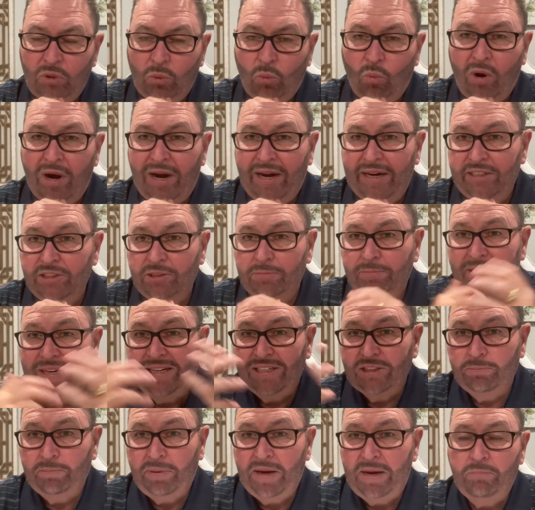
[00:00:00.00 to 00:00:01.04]
Why? It's
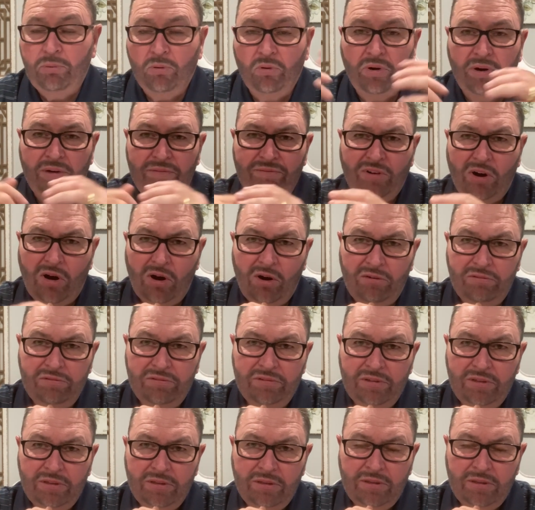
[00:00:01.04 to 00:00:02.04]
because people are involved.